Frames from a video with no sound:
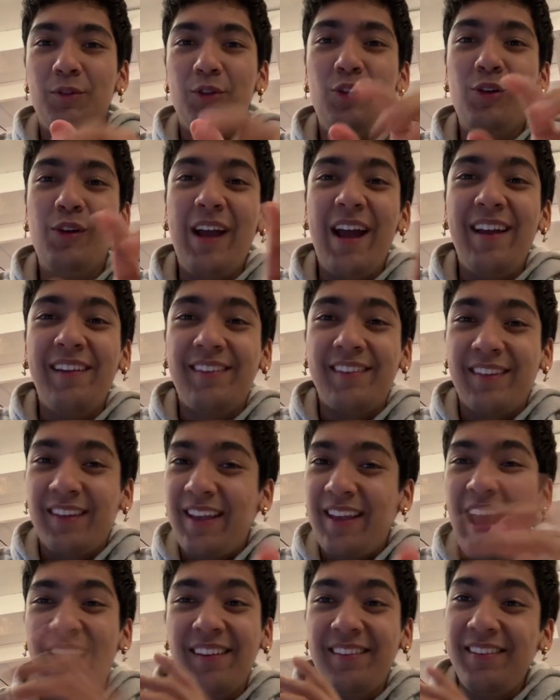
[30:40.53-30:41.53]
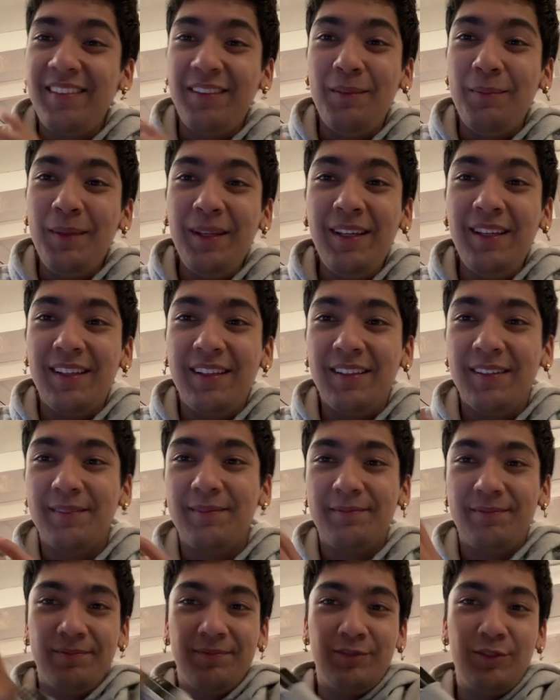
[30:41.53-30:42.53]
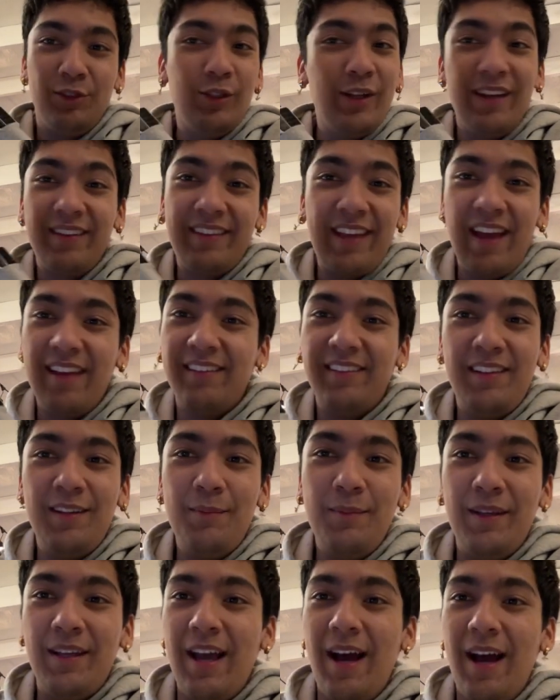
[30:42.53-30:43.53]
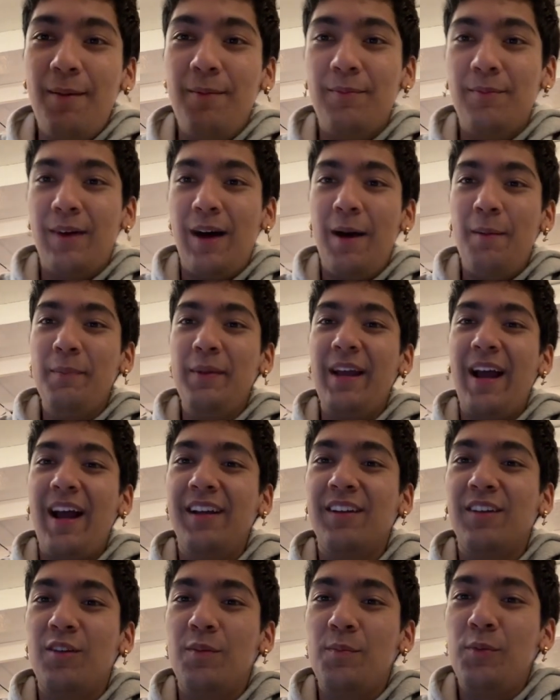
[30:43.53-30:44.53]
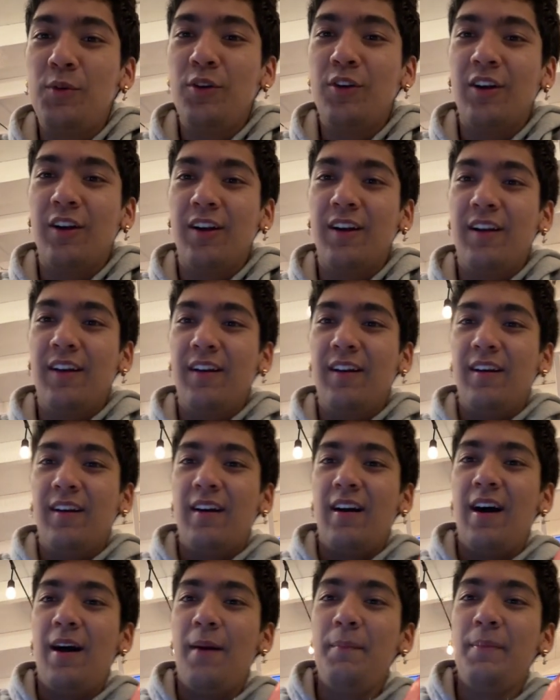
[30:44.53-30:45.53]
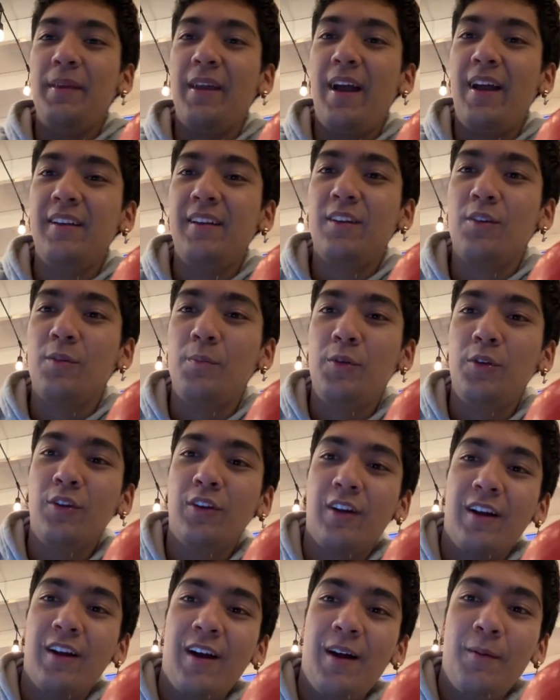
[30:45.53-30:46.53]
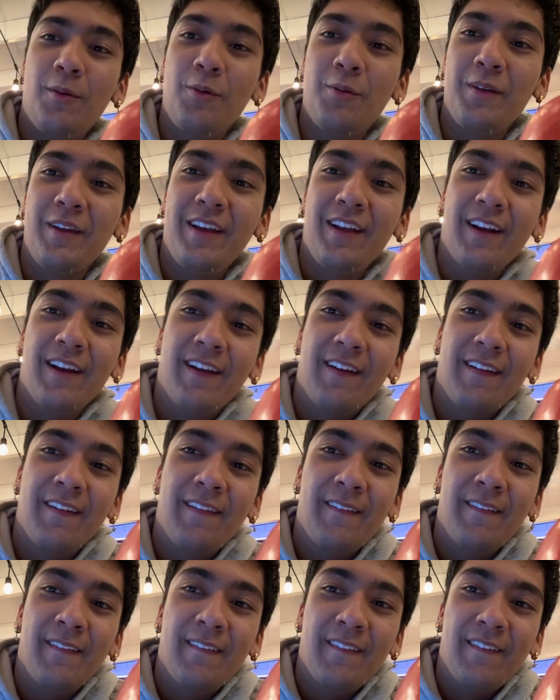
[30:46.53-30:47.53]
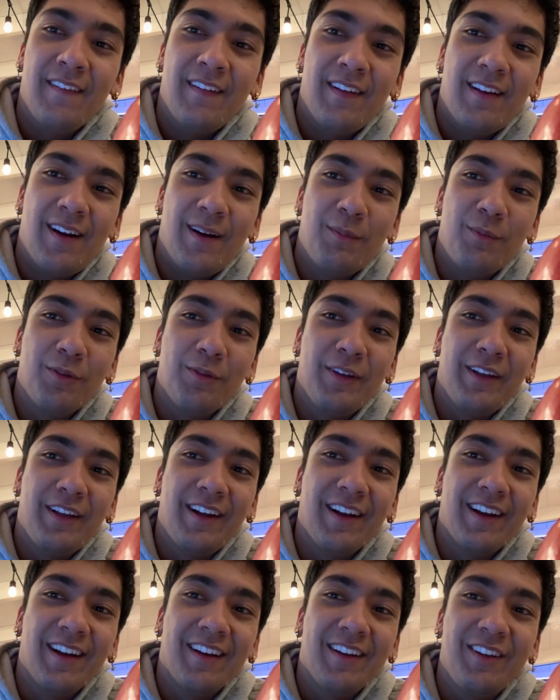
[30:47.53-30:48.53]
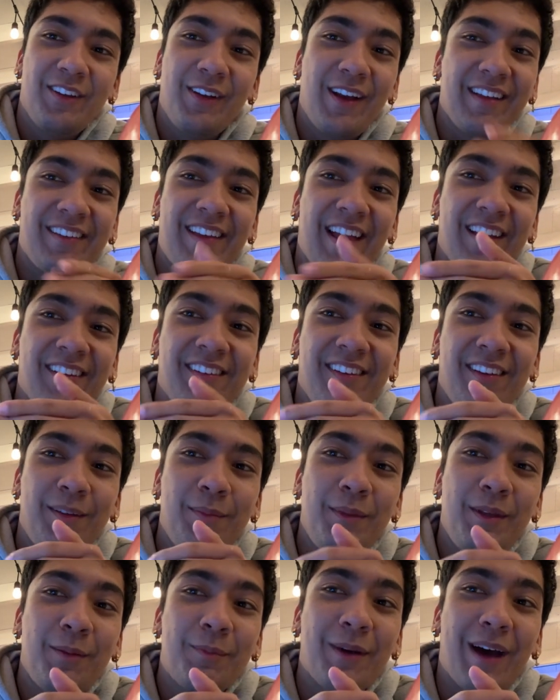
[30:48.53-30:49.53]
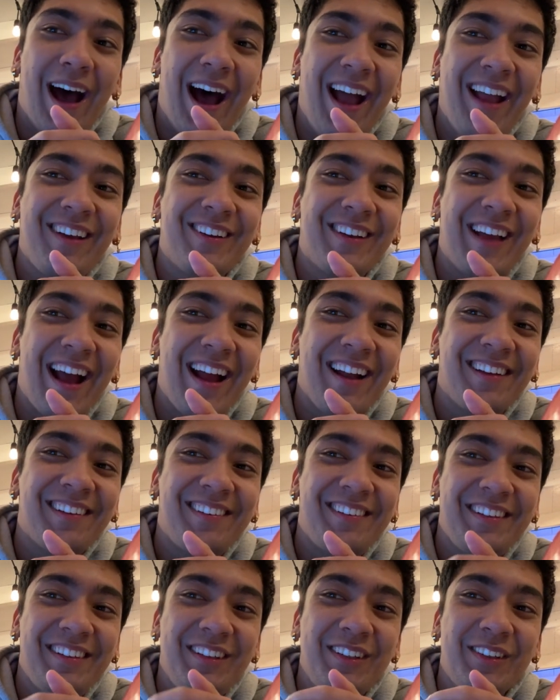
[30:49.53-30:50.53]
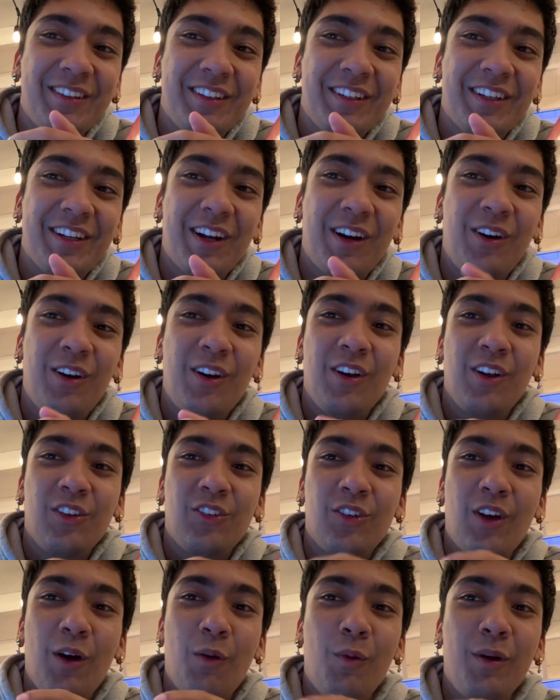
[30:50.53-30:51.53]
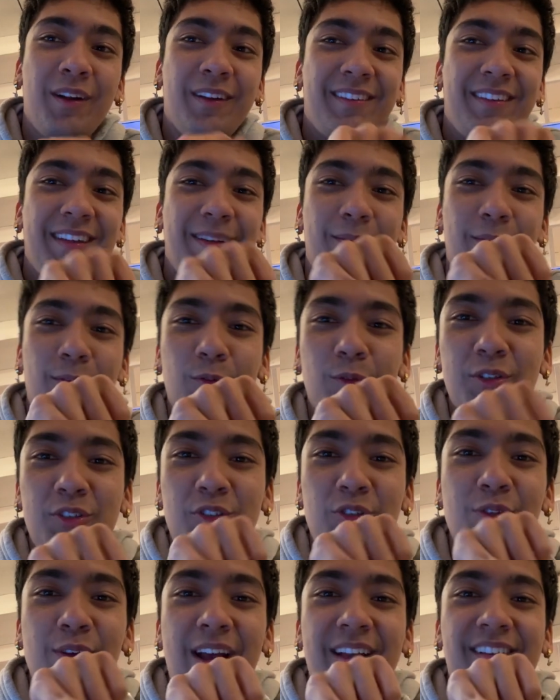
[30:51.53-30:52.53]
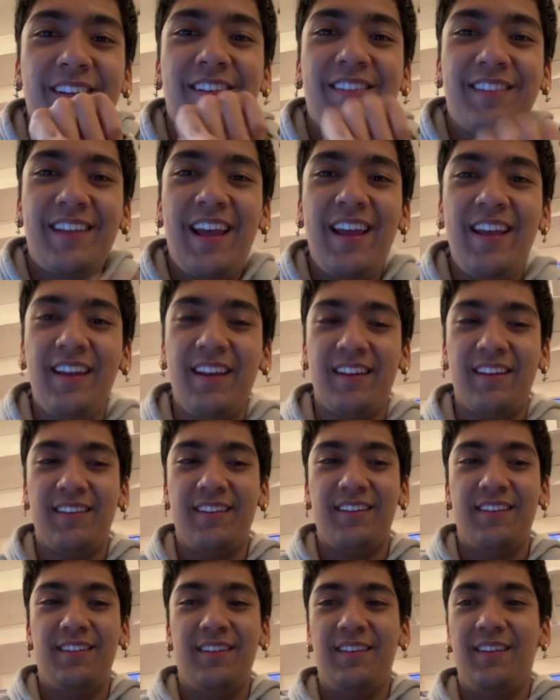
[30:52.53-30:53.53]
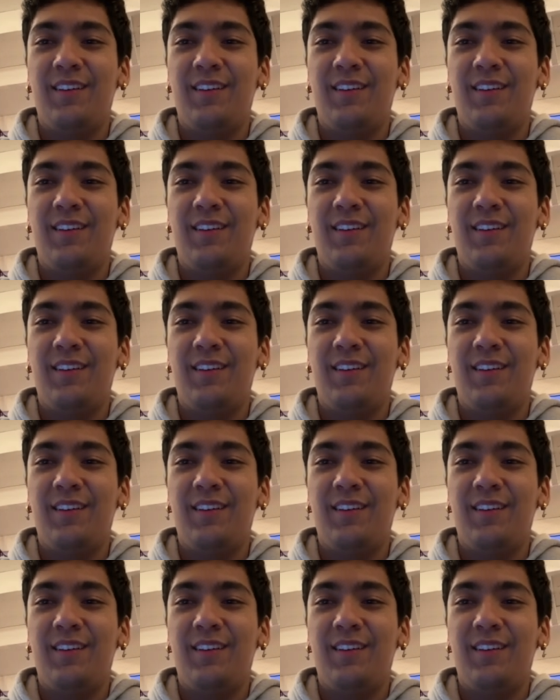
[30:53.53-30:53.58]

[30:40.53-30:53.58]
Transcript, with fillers: you guys can't see me. You guys can't see me. I'm I'm behind the computer. I'm behind the computer. I'm over here. I'm over here. You guys can't see me, but I could kind of see you, you know? So I want to see what you guys are saying